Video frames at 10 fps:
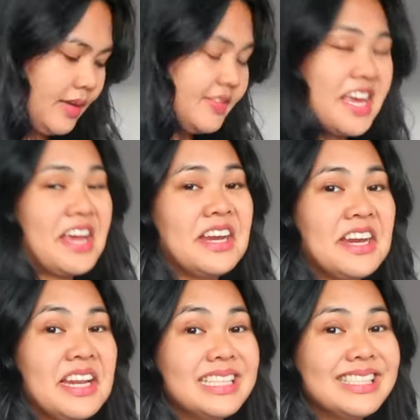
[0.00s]
I've taken
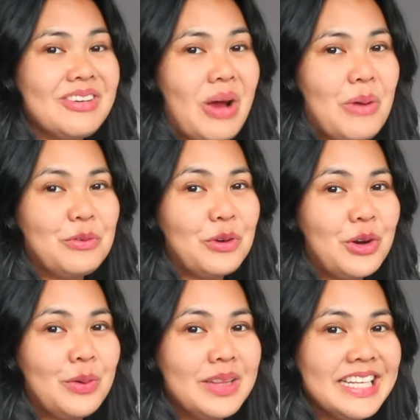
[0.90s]
an Instagram
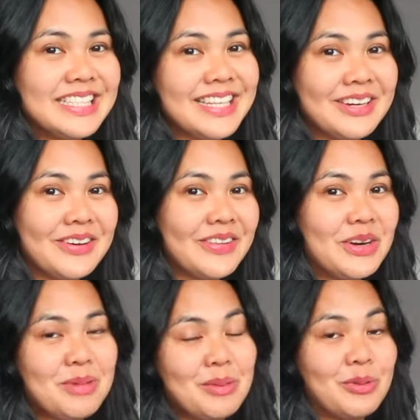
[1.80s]
photo in this. I know a lot
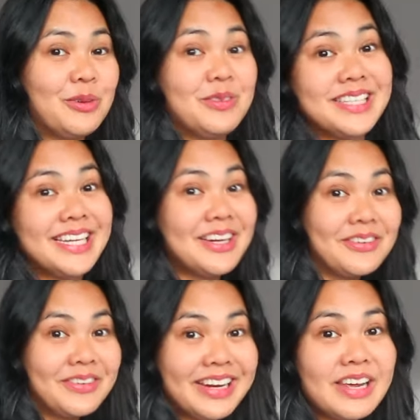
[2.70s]
of people have seen it
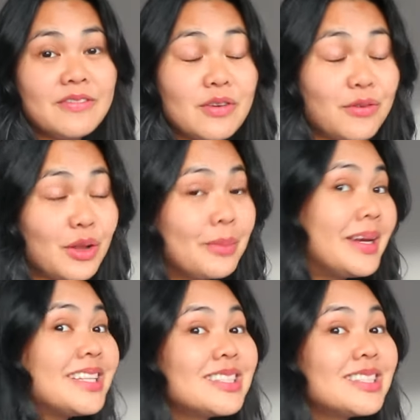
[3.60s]
already if you follow me on